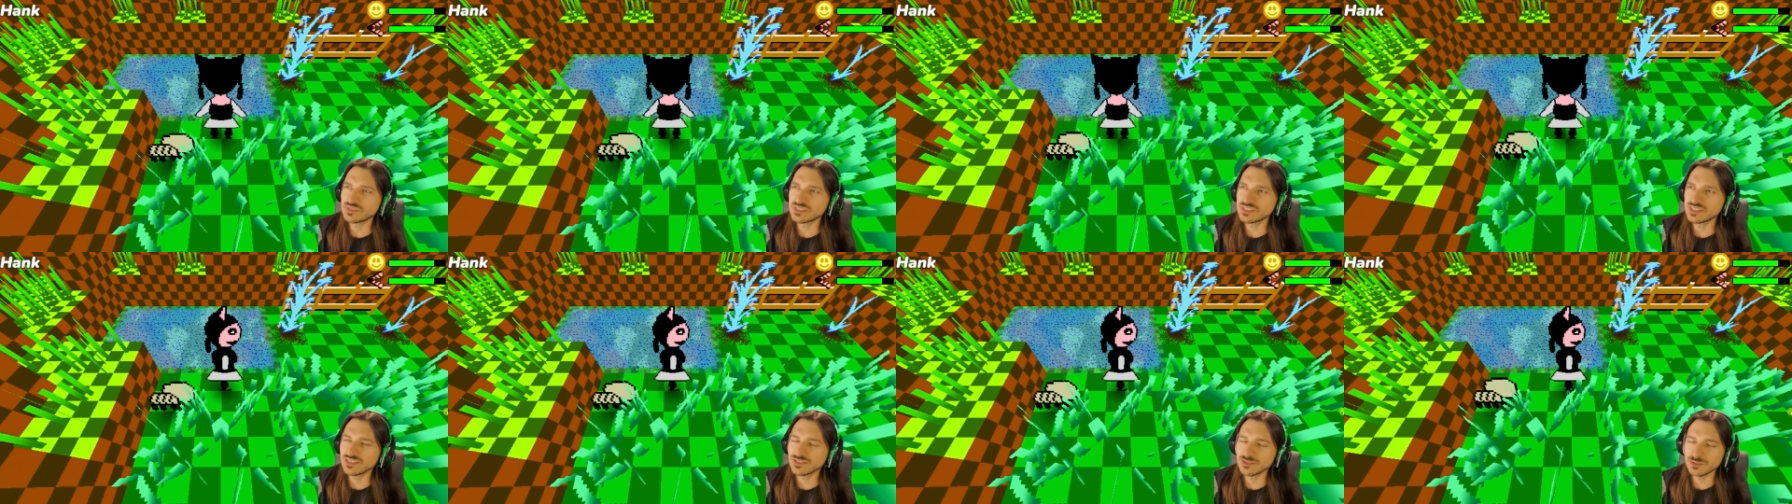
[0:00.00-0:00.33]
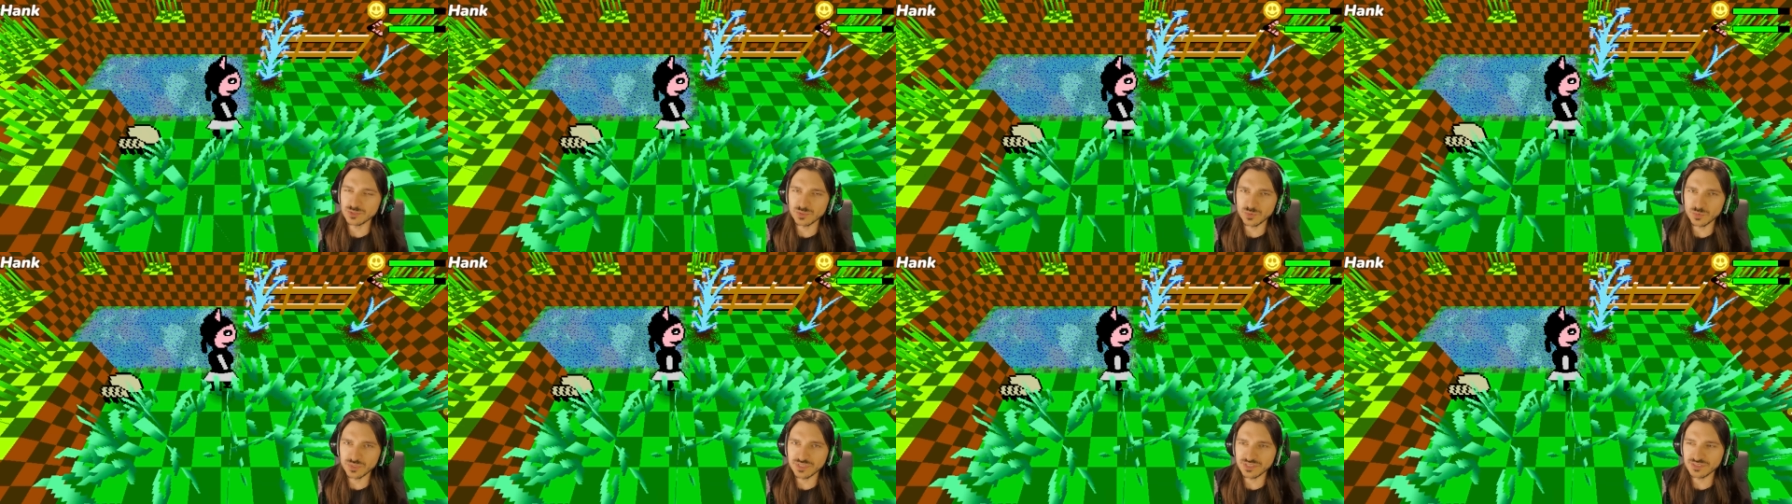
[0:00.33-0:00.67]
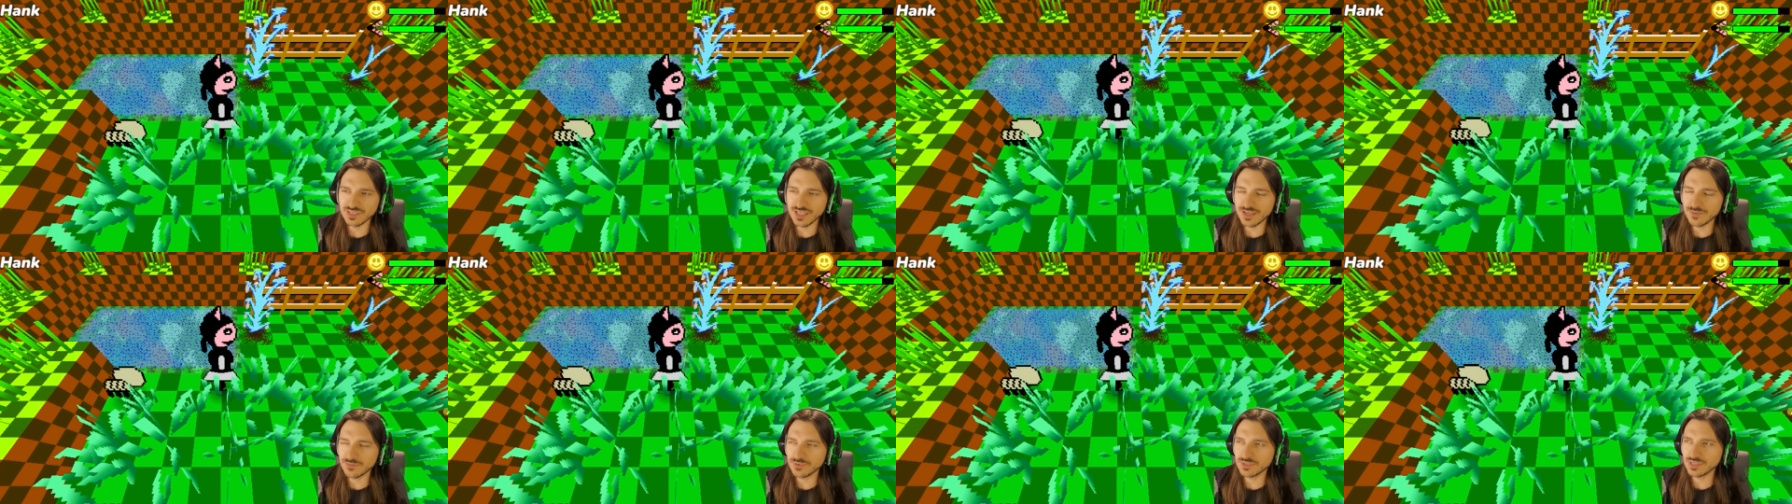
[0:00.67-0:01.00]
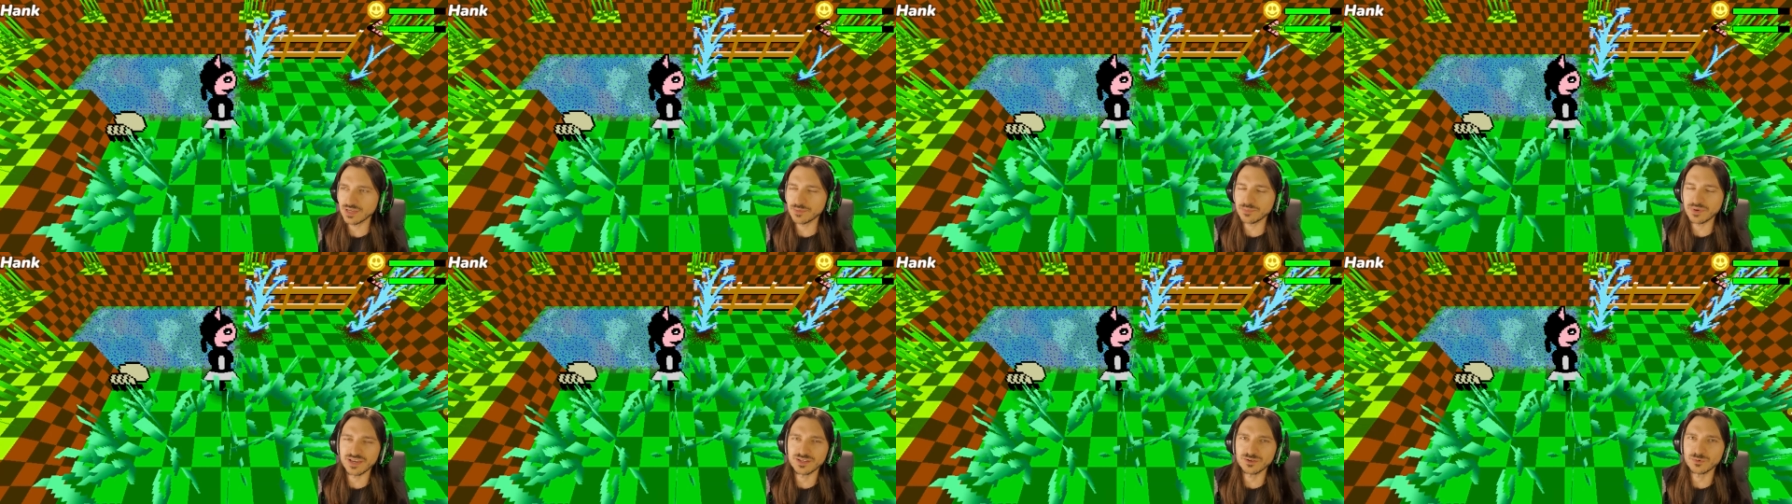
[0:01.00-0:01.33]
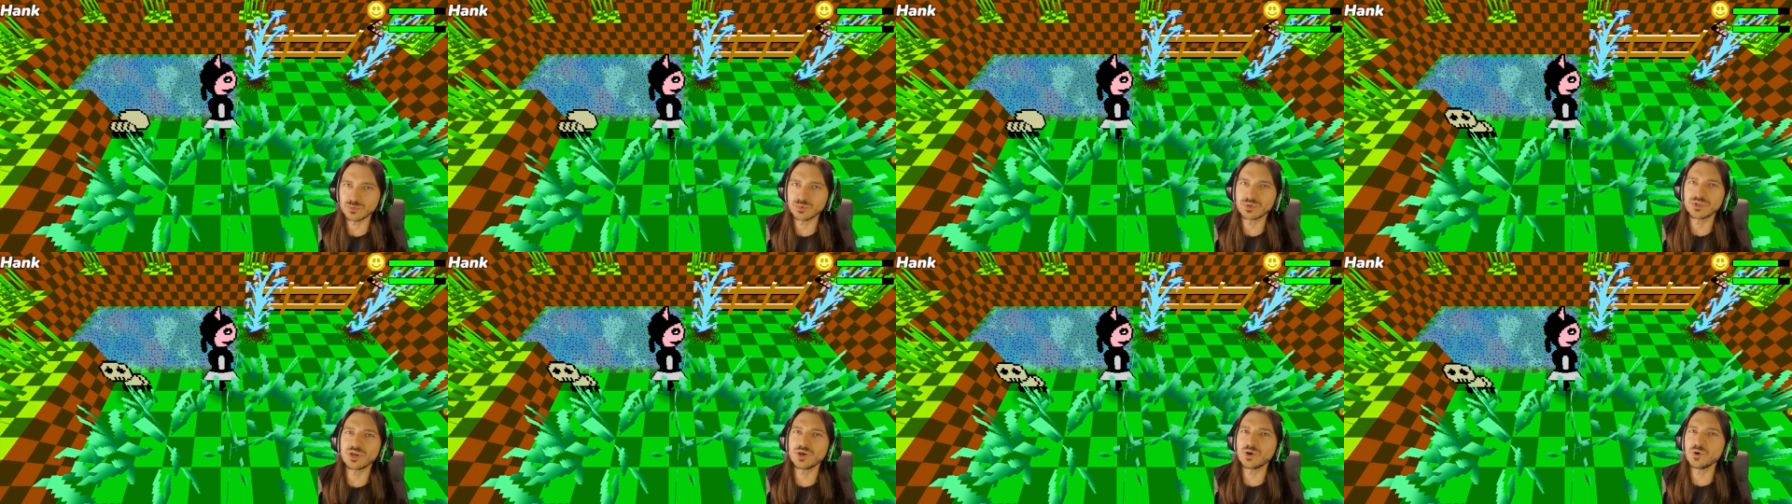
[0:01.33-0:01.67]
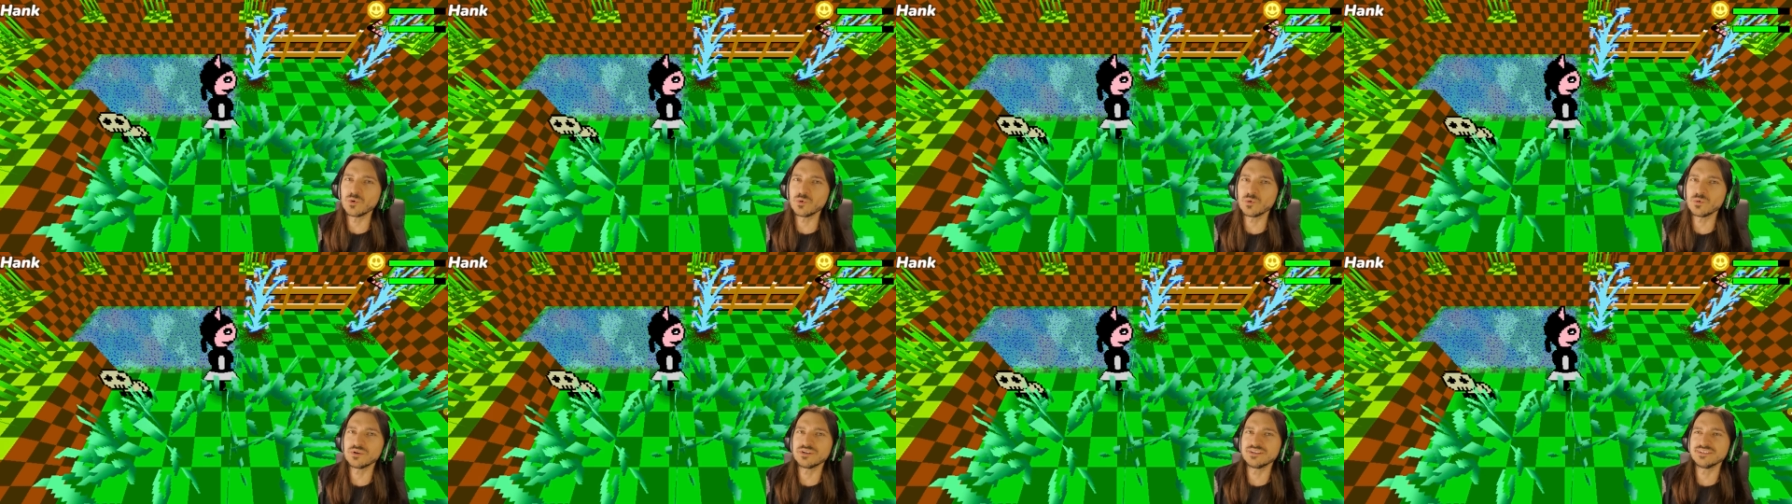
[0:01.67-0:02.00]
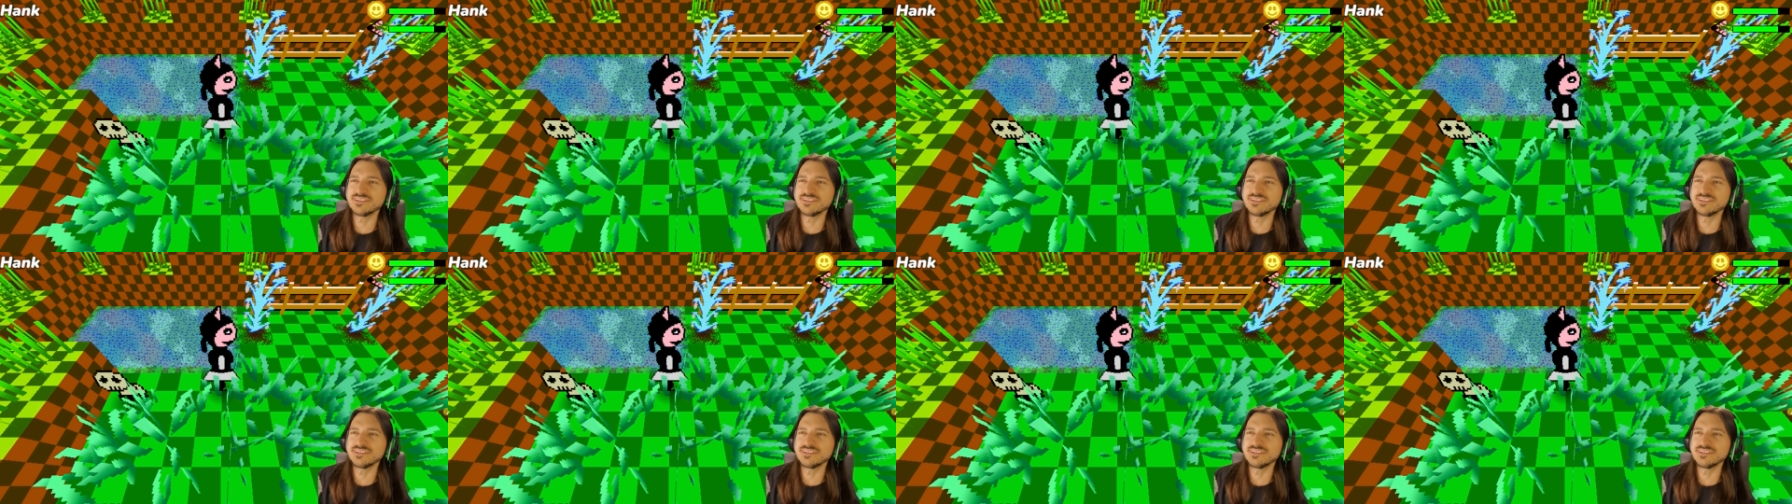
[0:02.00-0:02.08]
skills would level up. I don't know.